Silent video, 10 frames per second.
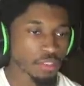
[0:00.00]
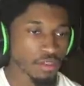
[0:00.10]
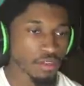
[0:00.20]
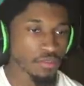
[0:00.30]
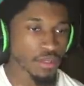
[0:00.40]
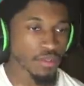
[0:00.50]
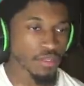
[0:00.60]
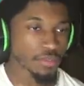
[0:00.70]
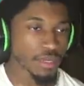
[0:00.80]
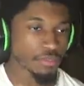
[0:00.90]
all I am
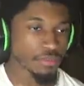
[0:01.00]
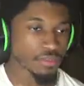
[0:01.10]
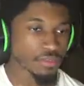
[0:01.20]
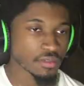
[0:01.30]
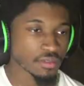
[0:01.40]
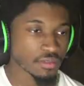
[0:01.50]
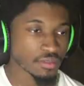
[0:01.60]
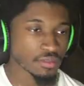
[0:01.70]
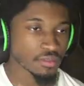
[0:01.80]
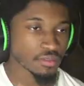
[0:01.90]
already making my, my
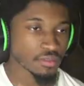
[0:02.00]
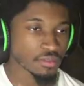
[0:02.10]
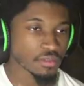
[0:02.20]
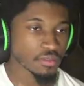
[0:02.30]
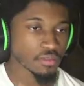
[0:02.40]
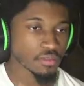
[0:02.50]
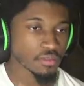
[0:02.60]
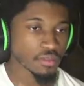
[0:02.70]
gear for cut three.